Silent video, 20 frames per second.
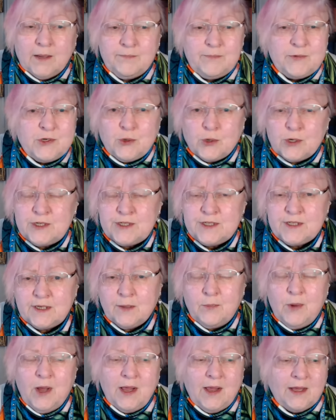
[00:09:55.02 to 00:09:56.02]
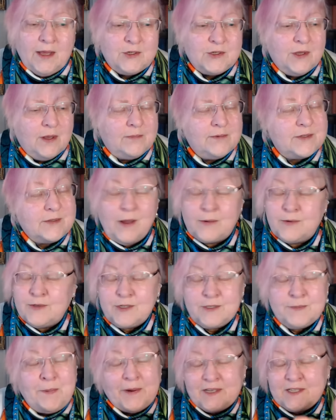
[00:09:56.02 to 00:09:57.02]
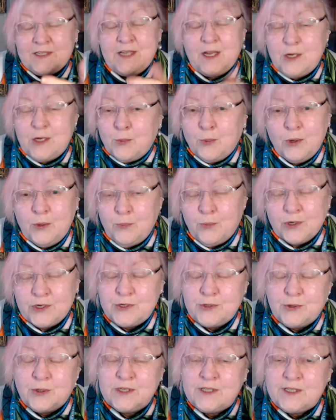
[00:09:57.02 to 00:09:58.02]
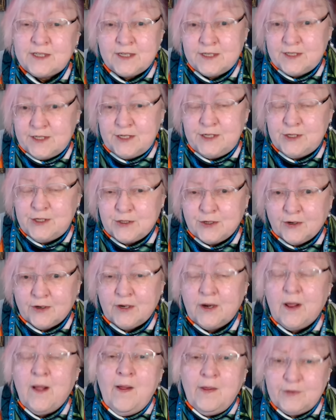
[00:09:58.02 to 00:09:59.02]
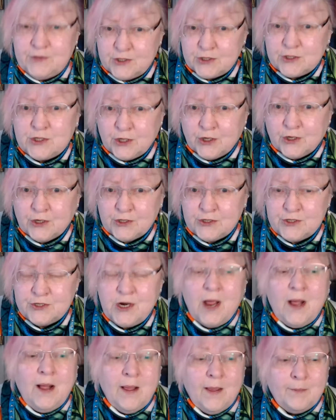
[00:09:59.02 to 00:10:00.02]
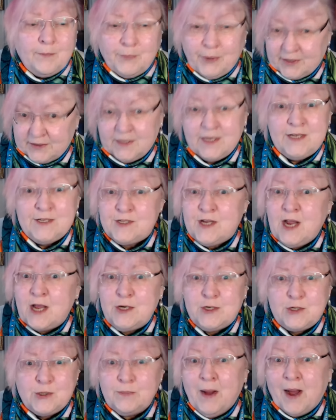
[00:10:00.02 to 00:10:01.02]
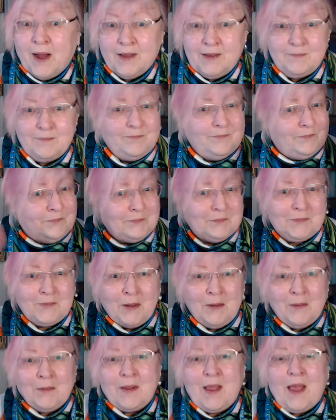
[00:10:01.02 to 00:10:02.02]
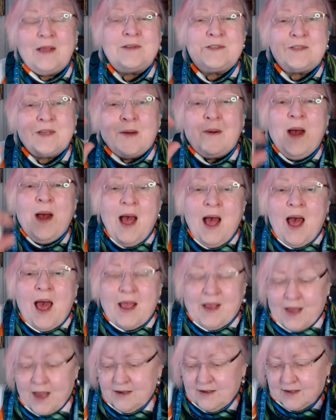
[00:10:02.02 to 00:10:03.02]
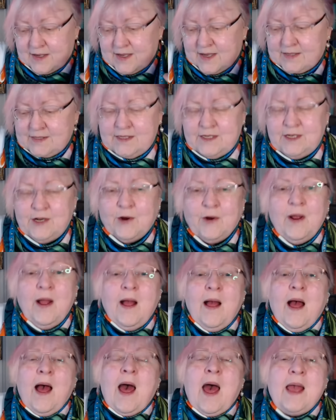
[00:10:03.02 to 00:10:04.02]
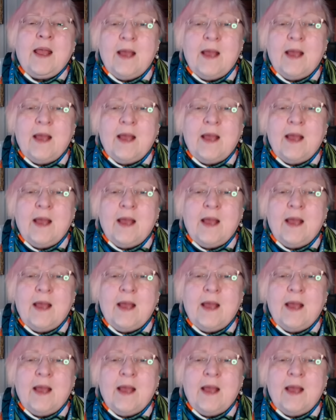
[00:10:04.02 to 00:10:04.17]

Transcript: shorts and, well, actually, I was just about to say you wouldn't wear shorts and a t-shirt to church. but these days you might. Okay, so I kind of, yes, dear, I